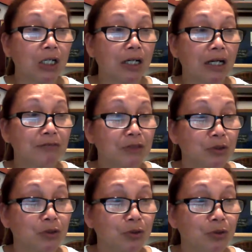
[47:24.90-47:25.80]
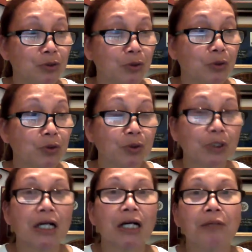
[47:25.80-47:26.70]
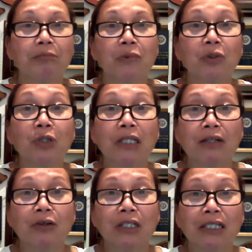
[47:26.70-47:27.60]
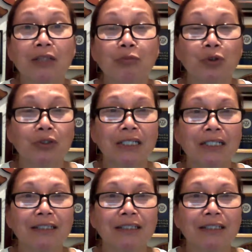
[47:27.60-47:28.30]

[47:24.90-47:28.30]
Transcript: afternoon or early in the morning.